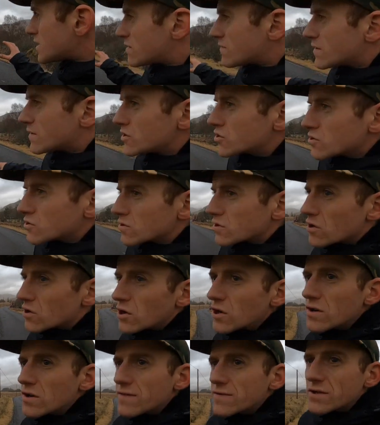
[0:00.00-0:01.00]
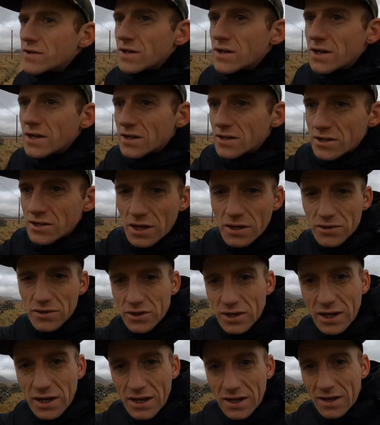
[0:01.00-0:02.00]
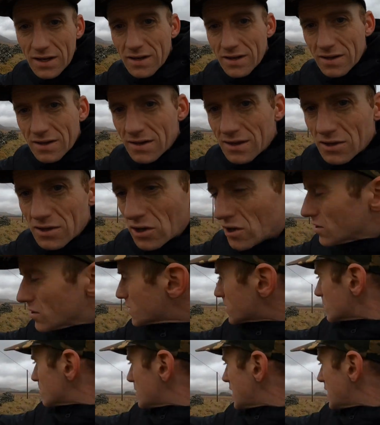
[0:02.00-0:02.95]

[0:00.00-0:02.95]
individual crofts, and you can still see a lot of the